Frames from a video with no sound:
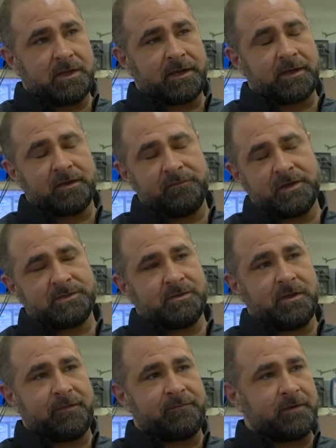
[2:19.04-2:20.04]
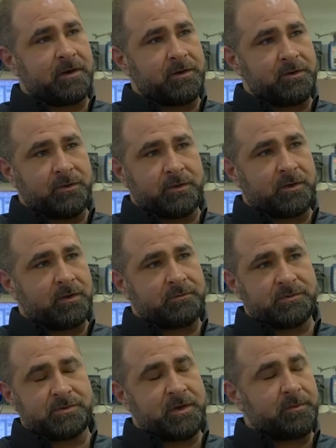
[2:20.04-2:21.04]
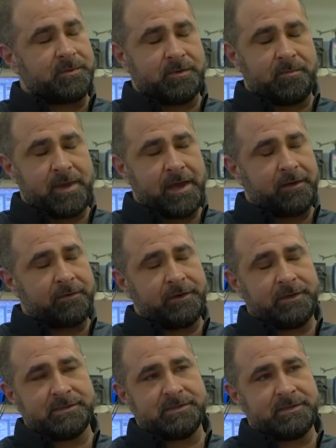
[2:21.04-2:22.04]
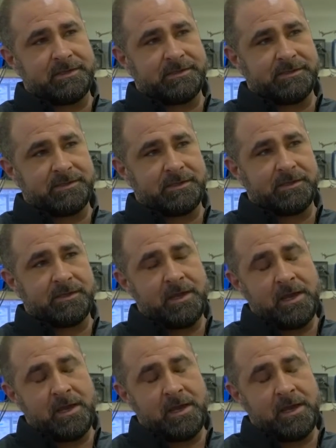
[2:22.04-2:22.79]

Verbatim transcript: Like a conventional amplifier, you hook up straight up to the battery, it's D C.